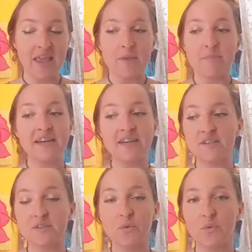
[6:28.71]

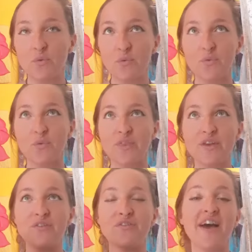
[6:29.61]
because the
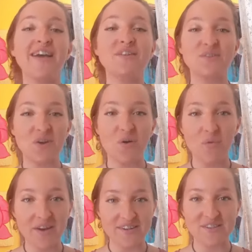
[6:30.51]
divine does not
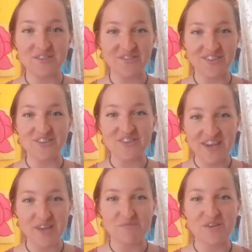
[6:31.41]
want us to feel shame.